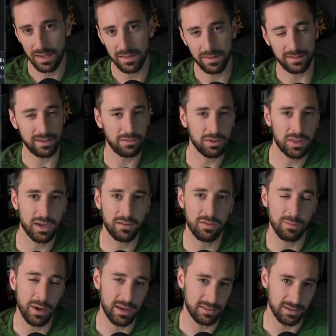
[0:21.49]
That's everything
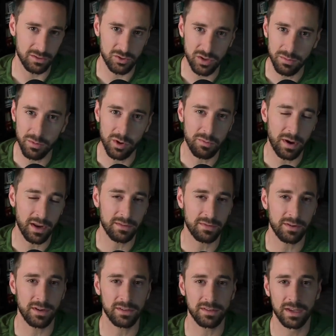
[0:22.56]
from SSG mode by
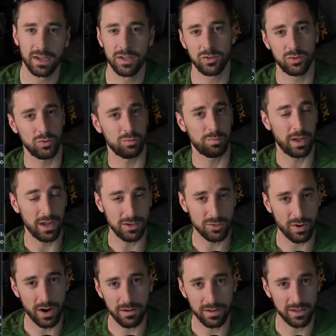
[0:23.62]
default to page
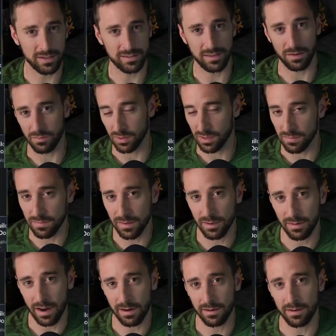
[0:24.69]
routing instead of a config
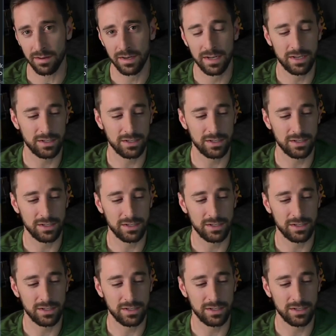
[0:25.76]
router